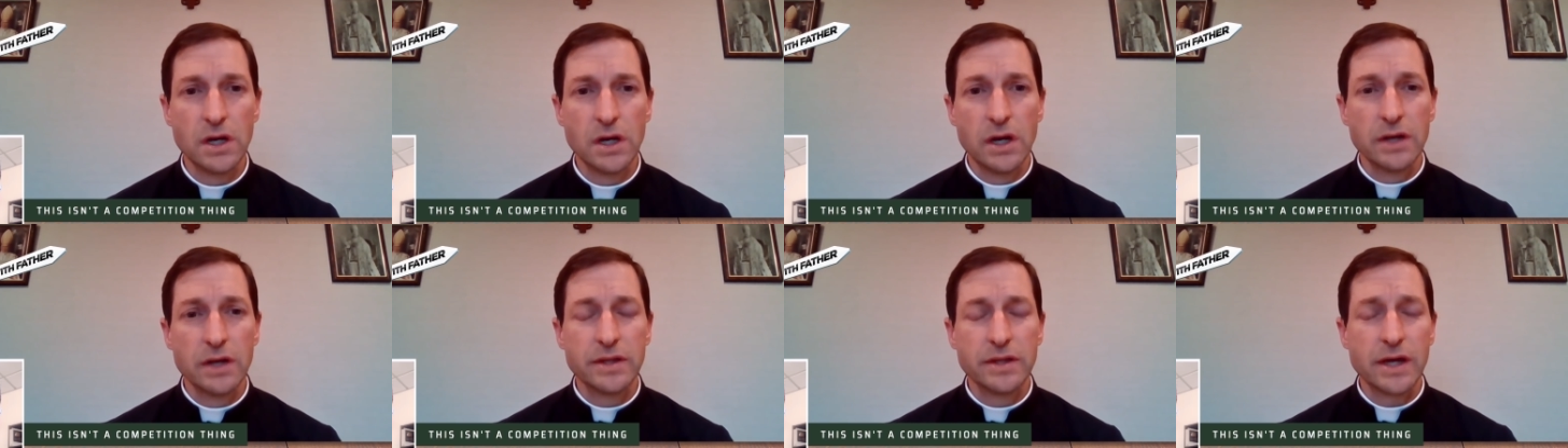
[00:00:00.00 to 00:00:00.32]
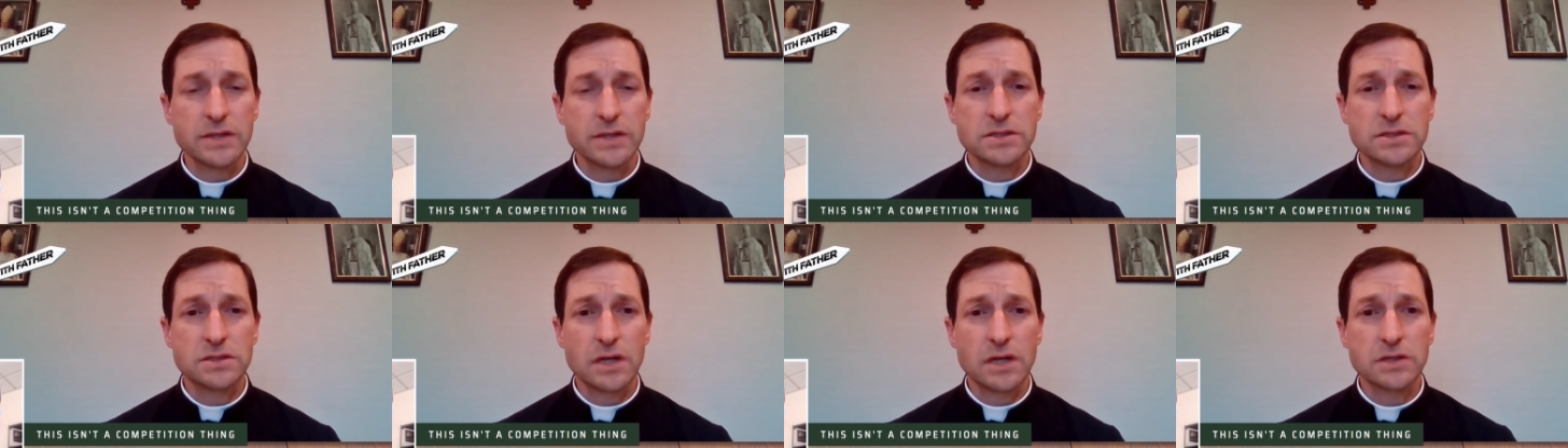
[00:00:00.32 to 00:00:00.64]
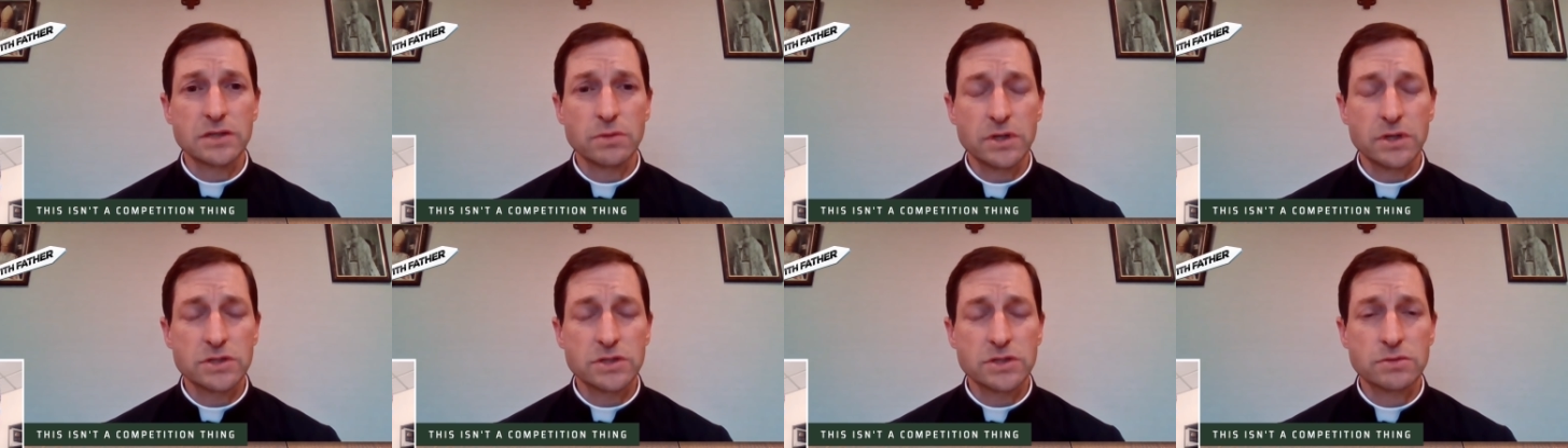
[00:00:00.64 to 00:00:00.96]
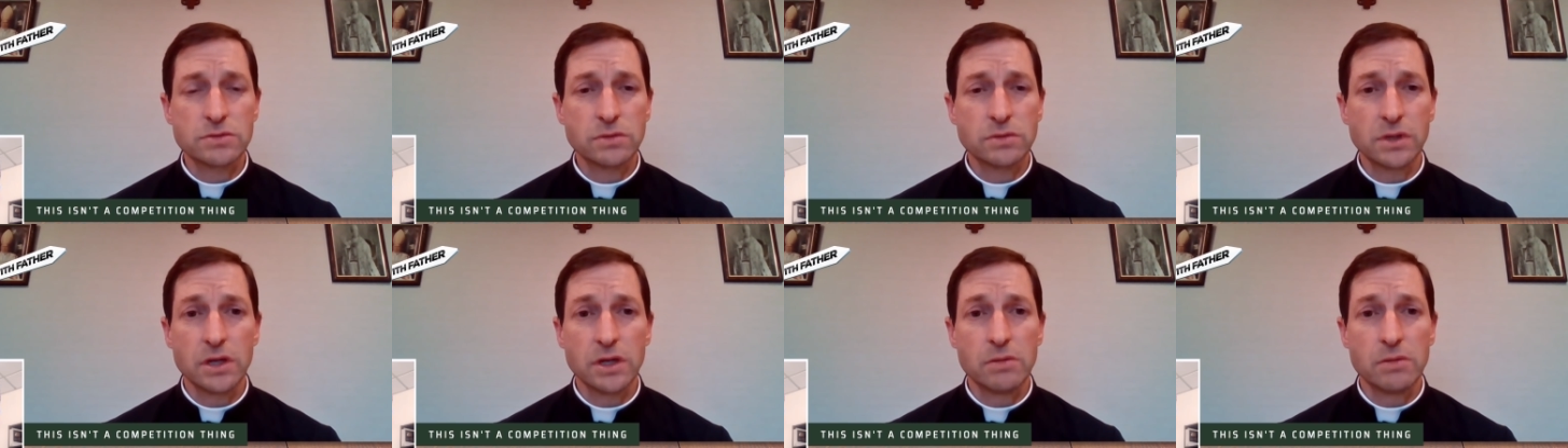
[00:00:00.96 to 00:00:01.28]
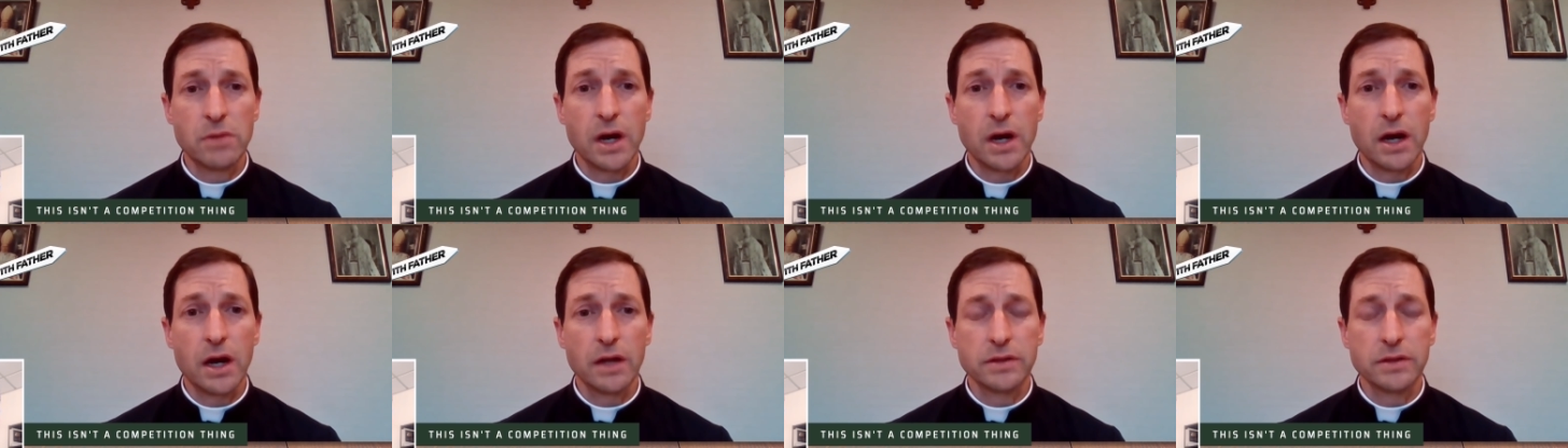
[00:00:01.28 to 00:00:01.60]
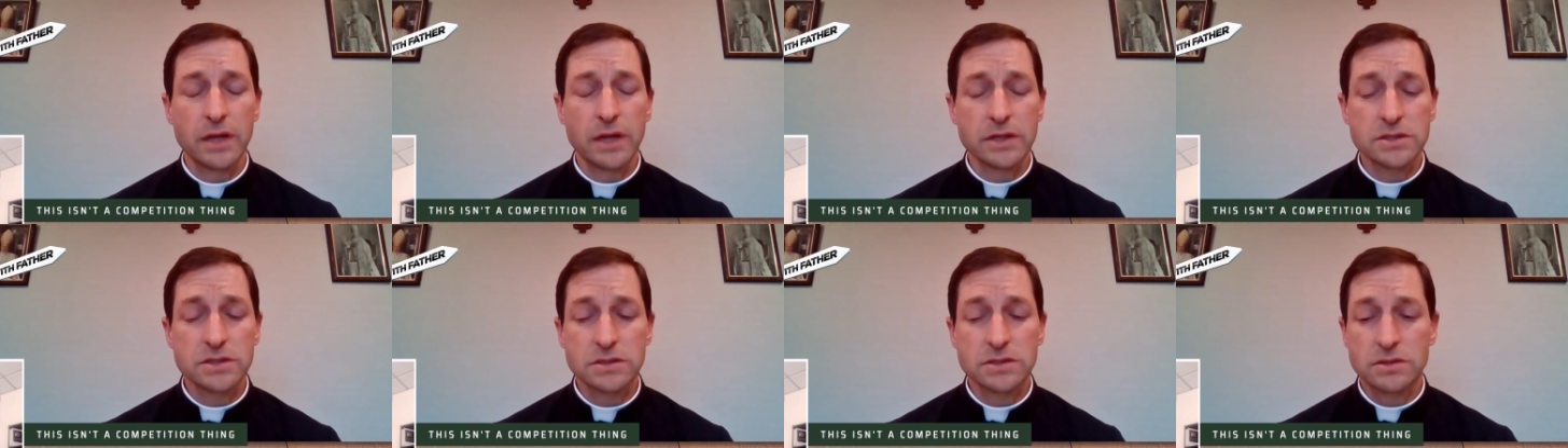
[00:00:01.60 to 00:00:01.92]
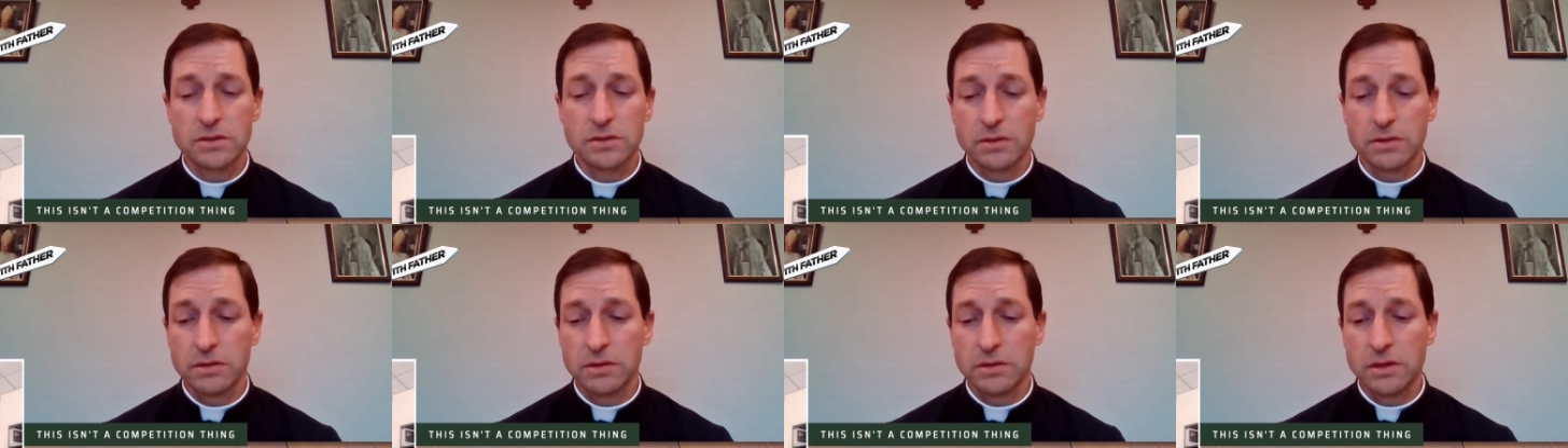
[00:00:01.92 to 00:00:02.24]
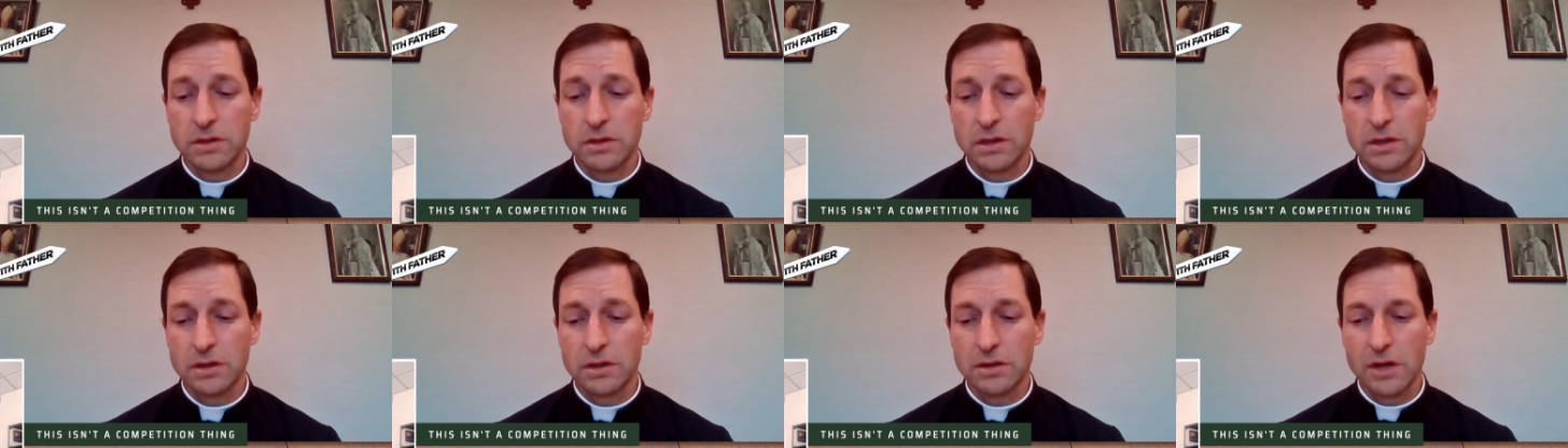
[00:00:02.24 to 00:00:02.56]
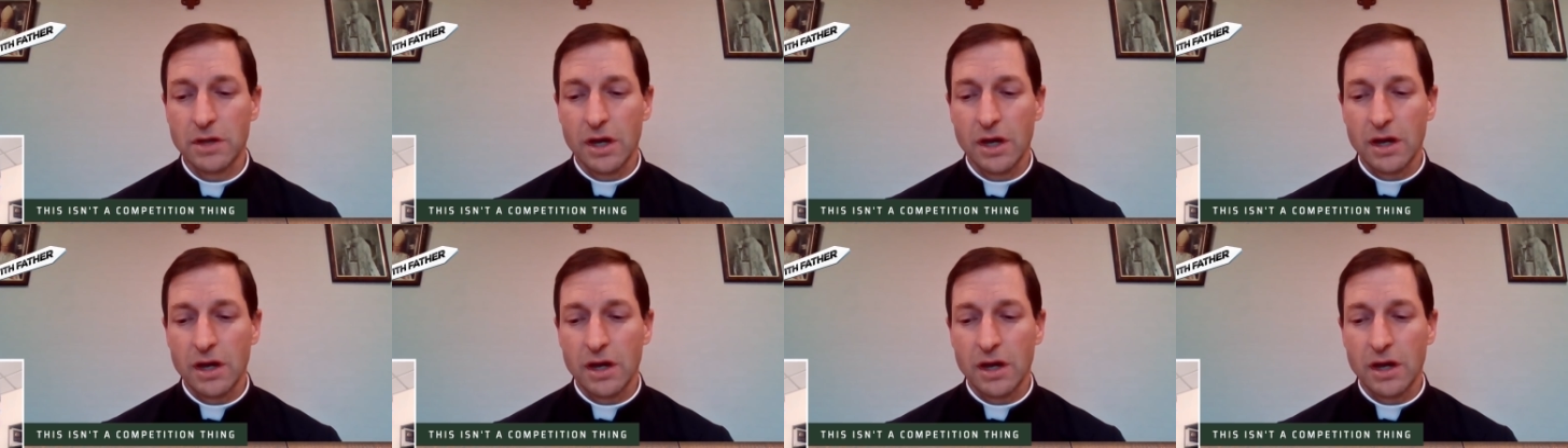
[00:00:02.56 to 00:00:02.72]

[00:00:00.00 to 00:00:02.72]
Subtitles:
Right. That's what it's really about. That's the